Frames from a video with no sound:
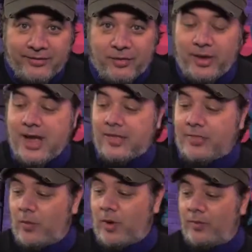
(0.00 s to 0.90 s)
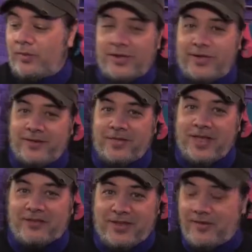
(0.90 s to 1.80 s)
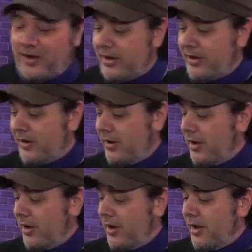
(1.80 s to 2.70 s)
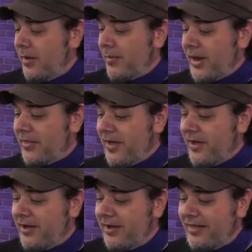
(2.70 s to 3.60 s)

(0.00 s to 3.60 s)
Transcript: I've only got the one with the Thanksgiving dinner, but I think